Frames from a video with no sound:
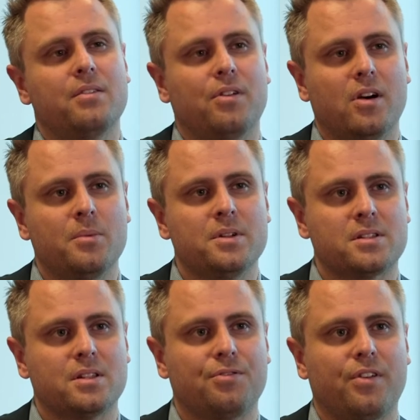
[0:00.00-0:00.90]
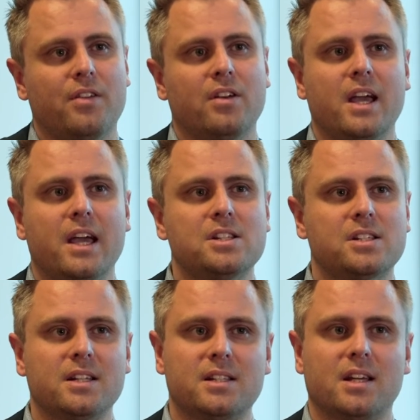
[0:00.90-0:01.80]
environments that favour hedged
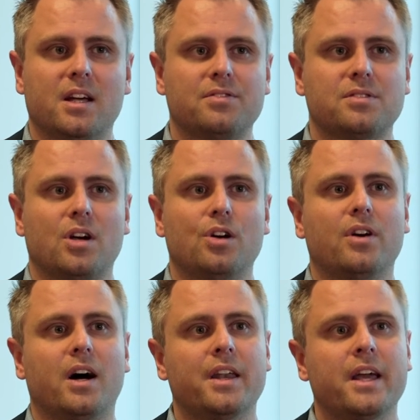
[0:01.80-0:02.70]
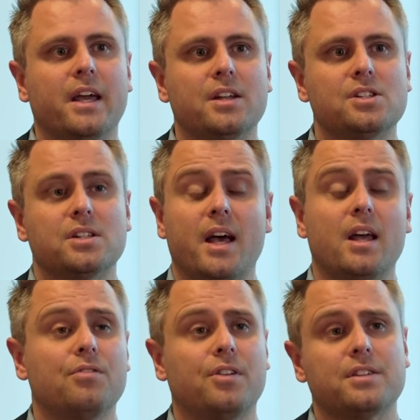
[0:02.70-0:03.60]
ETFs over unhedged
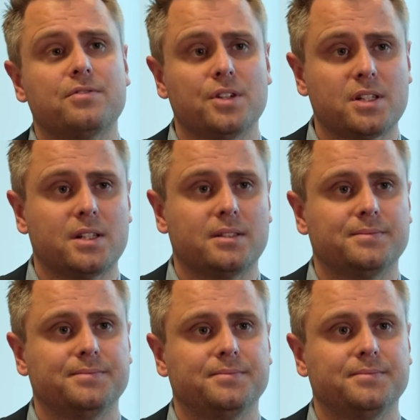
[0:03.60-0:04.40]
and vice versa?